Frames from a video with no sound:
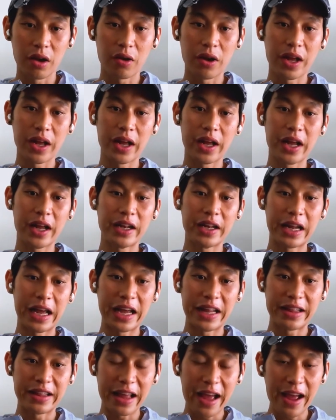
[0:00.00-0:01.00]

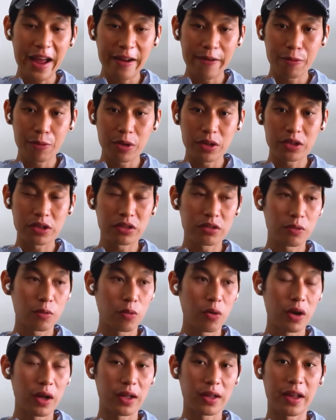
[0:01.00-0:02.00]
And that was
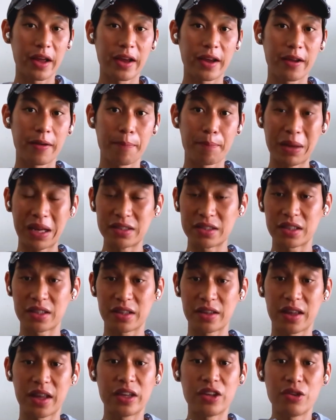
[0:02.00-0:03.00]
what, like,
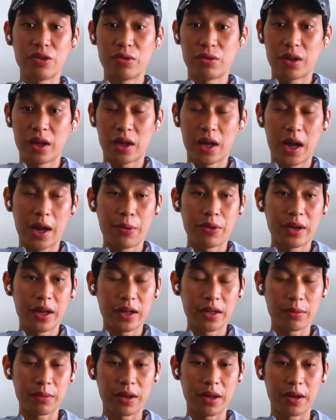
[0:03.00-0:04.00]
basically then I would
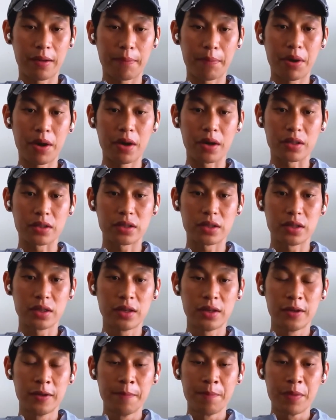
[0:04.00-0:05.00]
end up getting pumped.
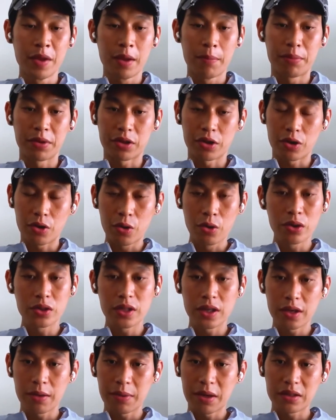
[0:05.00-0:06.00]
But the cool
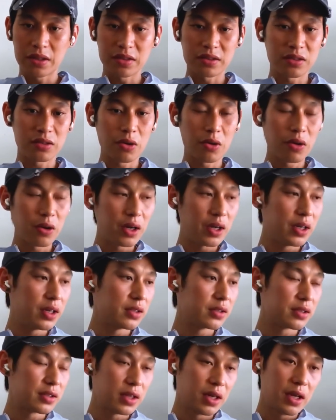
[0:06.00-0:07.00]
thing about this story
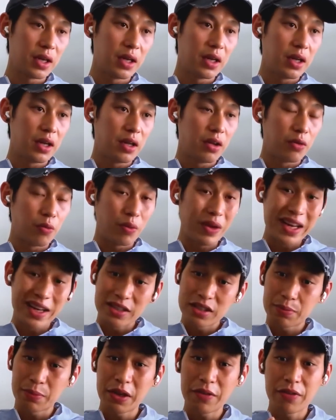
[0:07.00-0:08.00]
is we
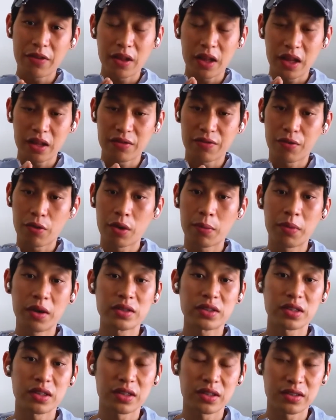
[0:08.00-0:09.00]
didn't speak for the last 4
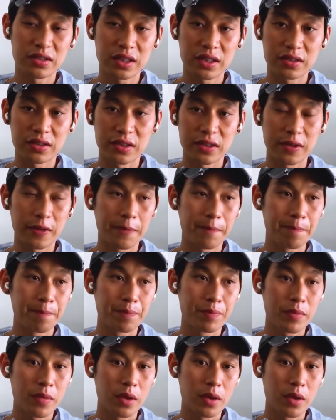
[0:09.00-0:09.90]
months of the season.